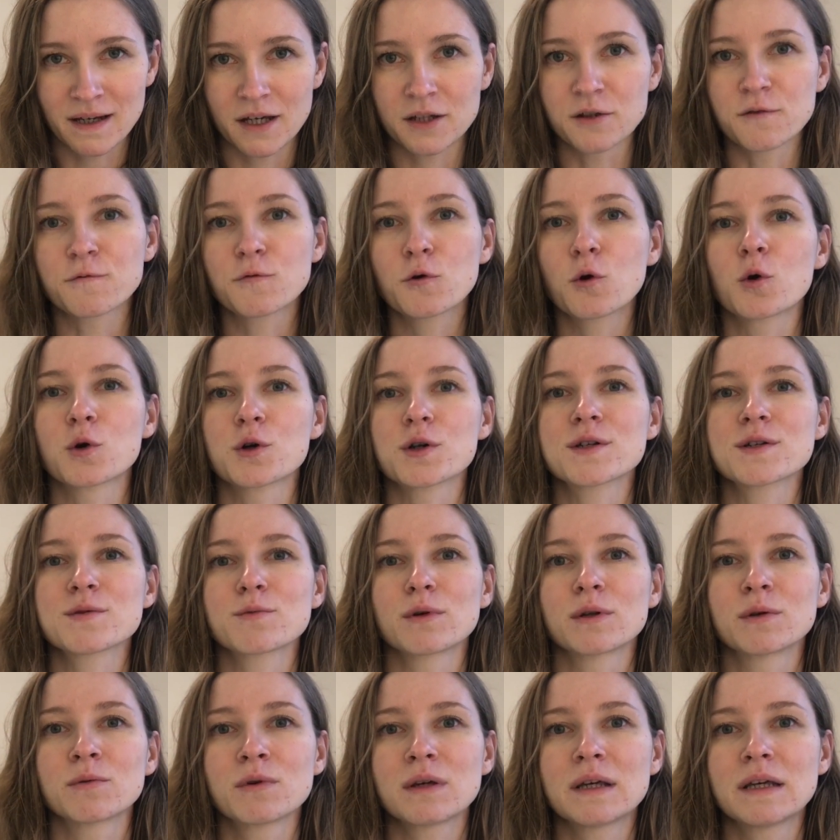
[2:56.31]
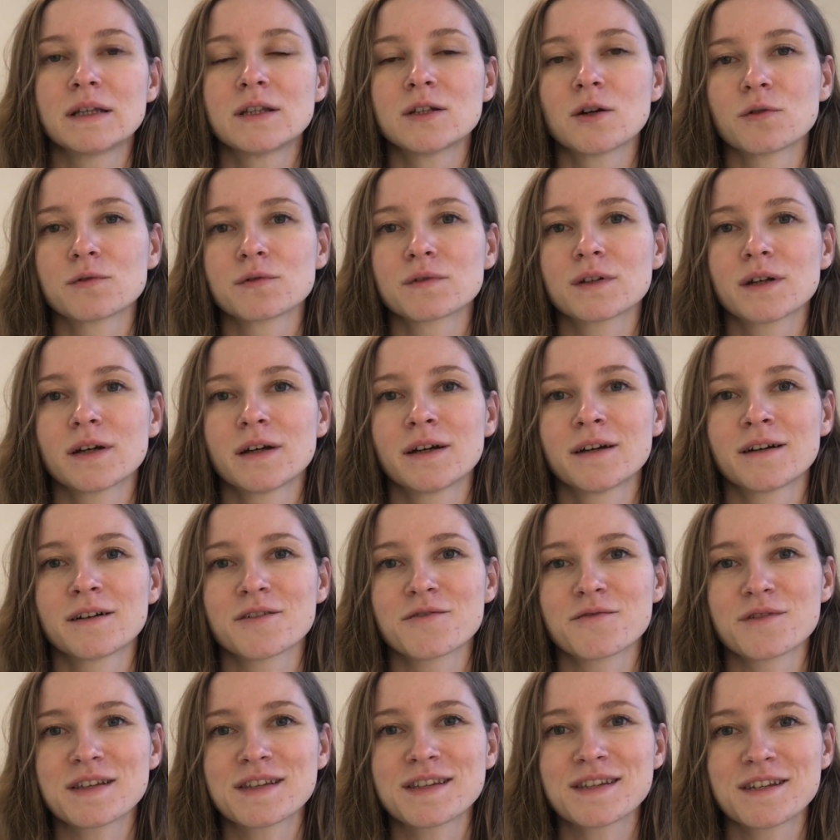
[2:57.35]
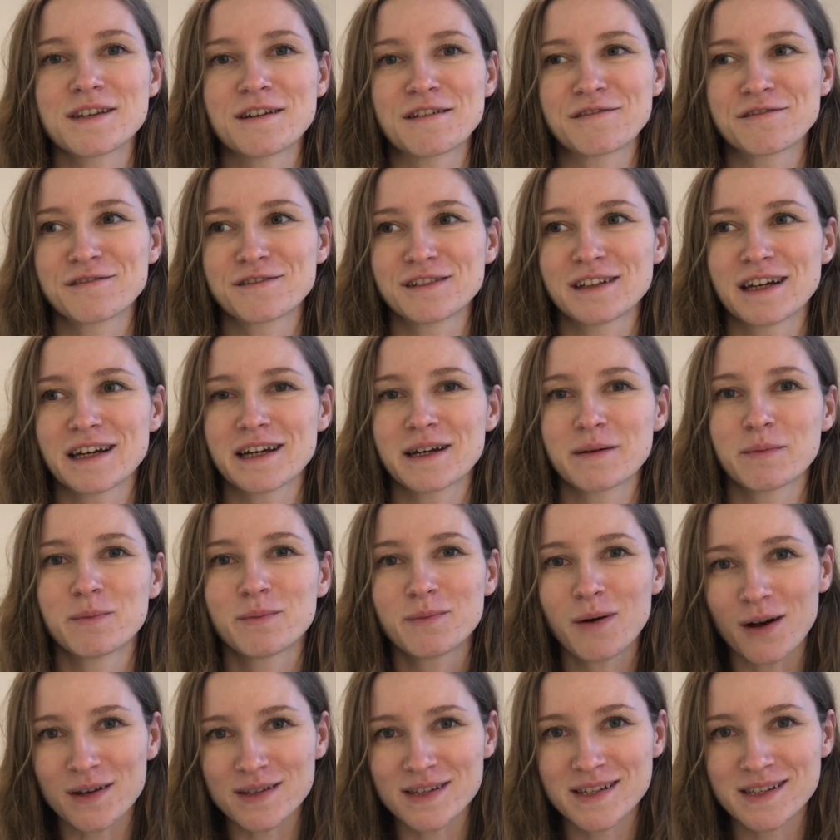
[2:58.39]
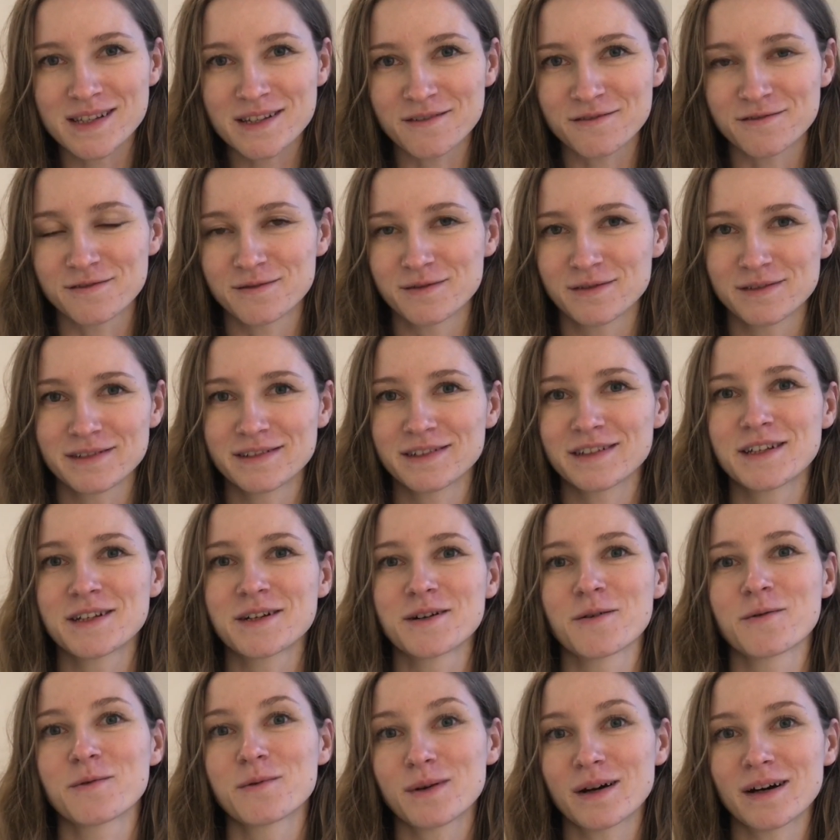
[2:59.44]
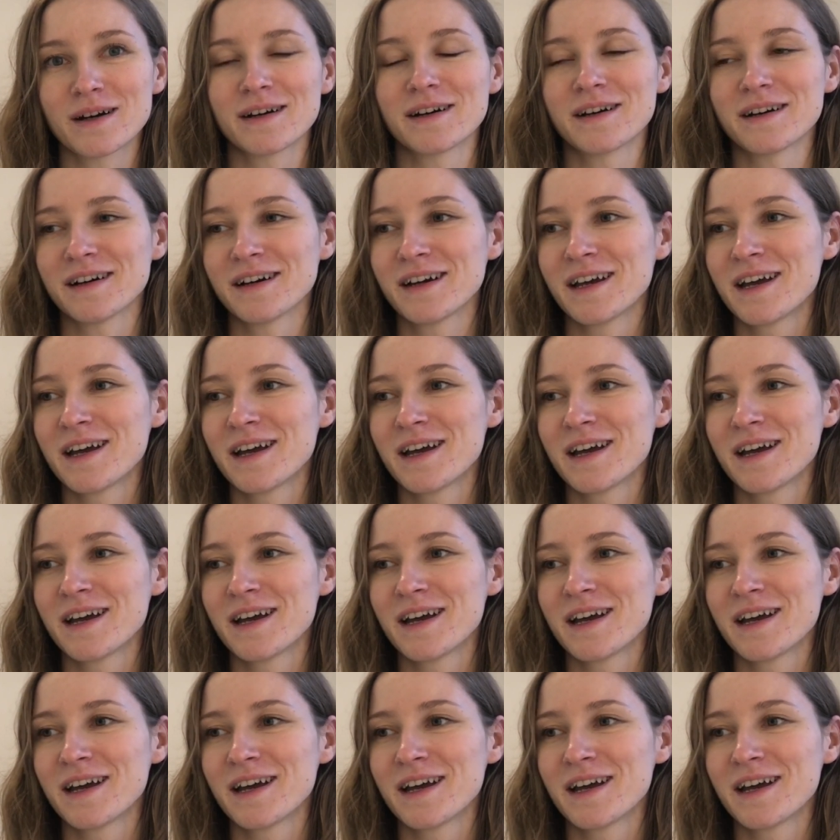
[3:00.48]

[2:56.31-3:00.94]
And of course, when we don't receive like positive, you know, uh,